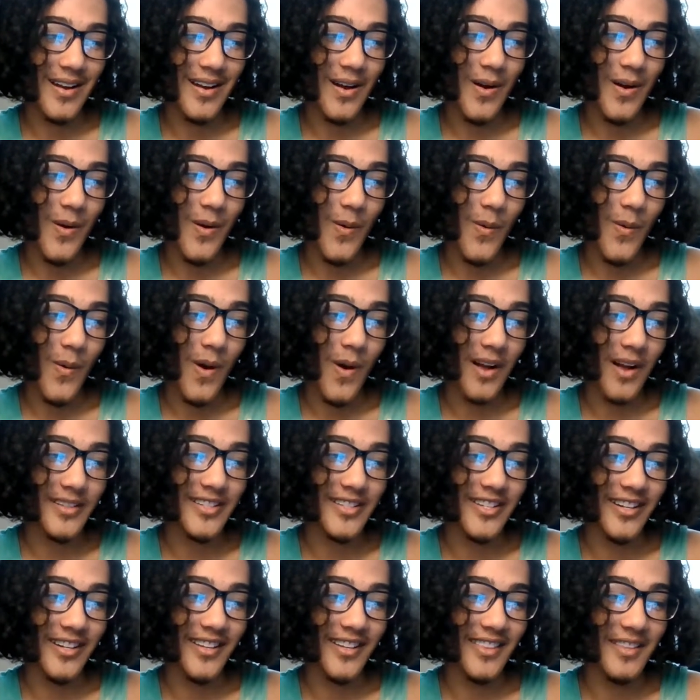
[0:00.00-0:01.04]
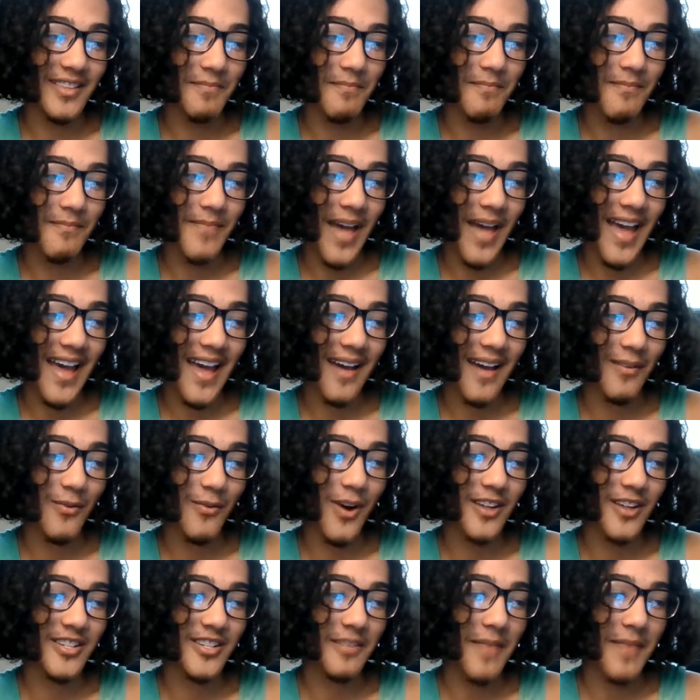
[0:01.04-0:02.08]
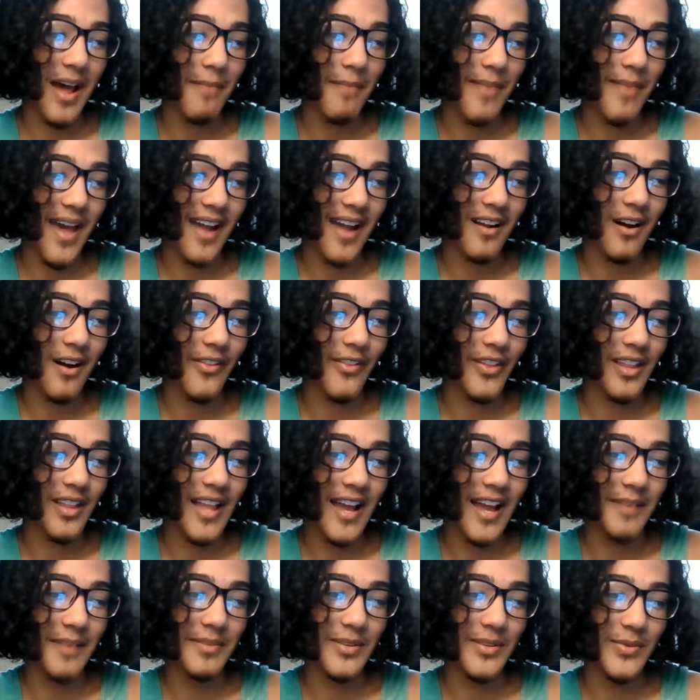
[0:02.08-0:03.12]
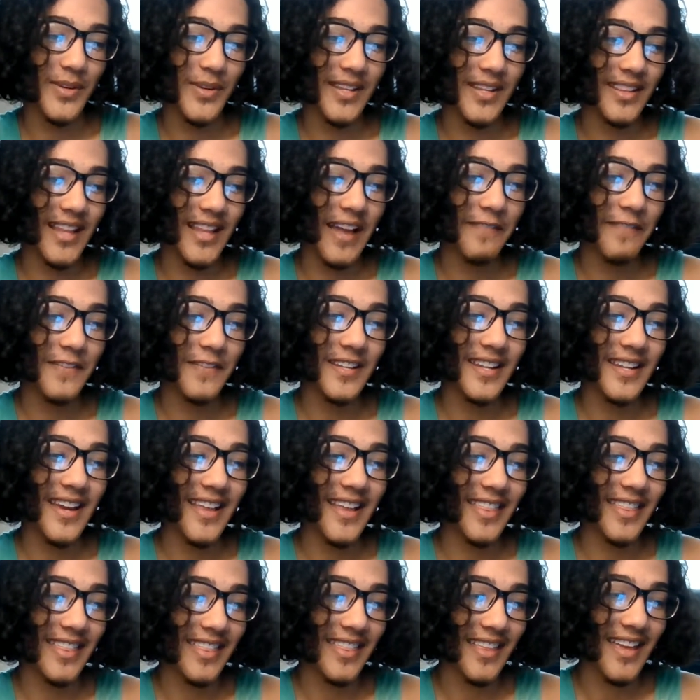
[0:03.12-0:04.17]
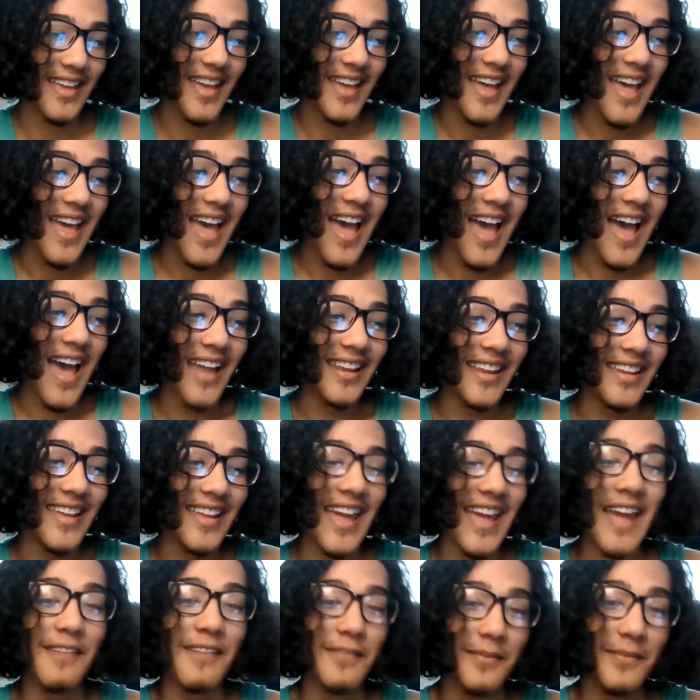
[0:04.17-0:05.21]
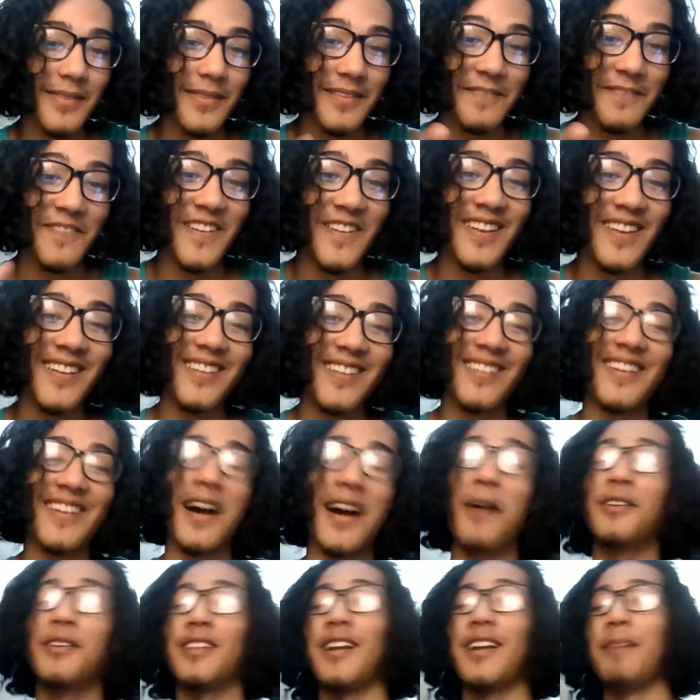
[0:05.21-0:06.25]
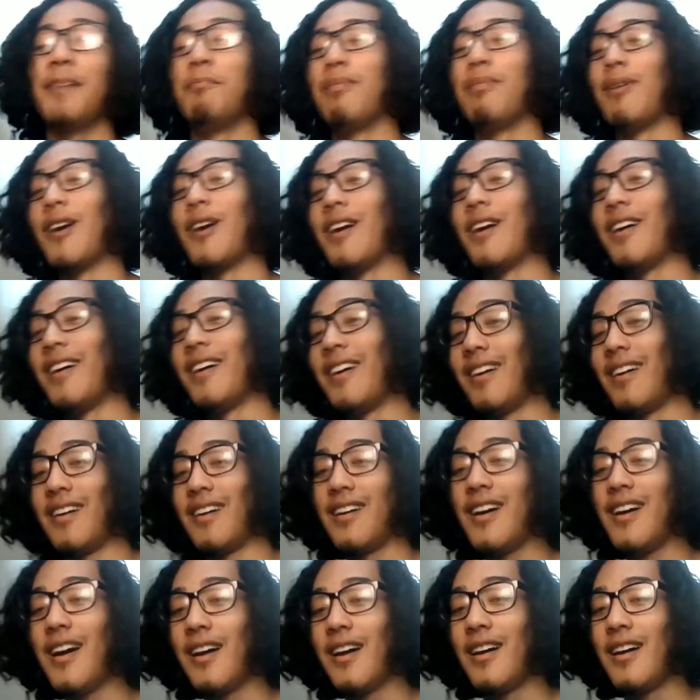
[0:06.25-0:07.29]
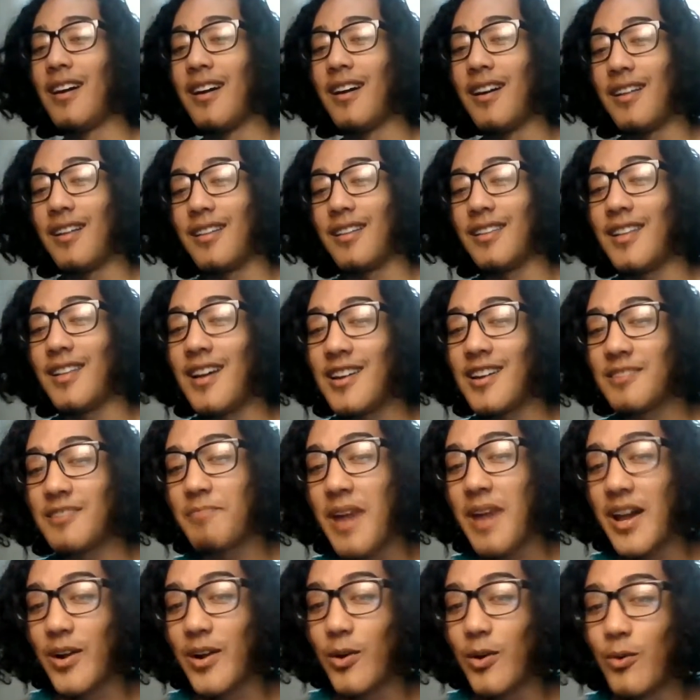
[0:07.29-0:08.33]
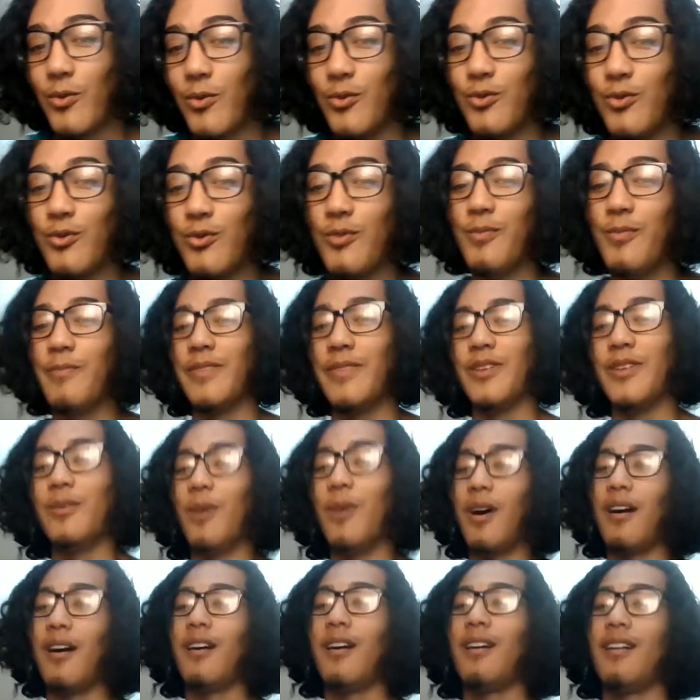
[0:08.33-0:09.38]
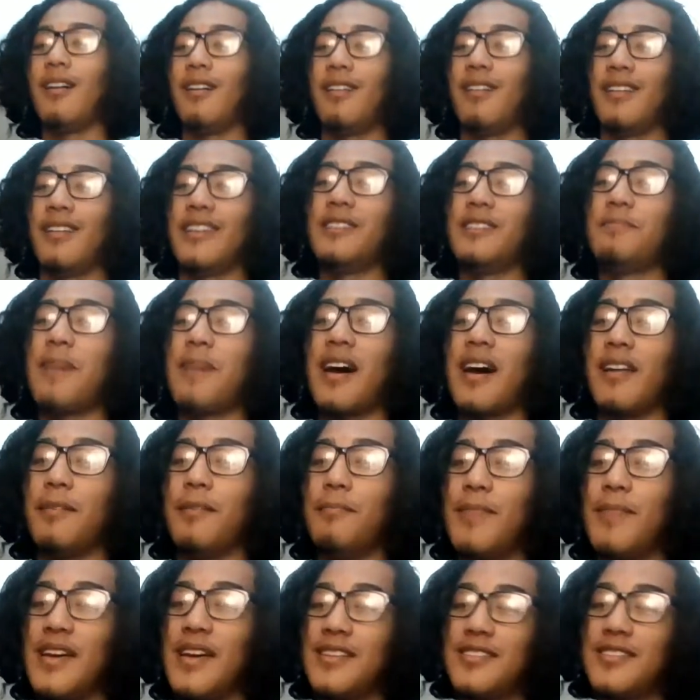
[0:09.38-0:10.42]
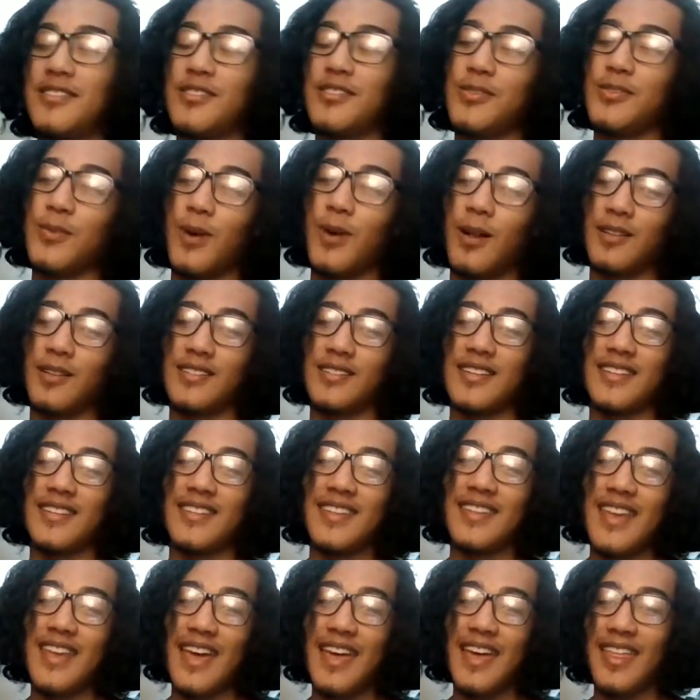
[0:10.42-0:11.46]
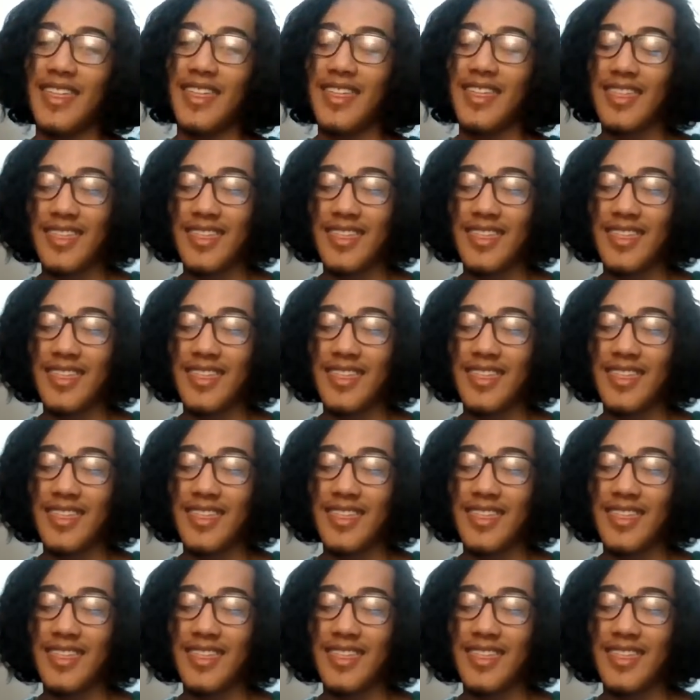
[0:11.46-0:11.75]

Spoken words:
watching my back on the line between life and death." And he gave him the finger. I was like, bruh, Law's about to ruin you all. He's about to mess you all to death.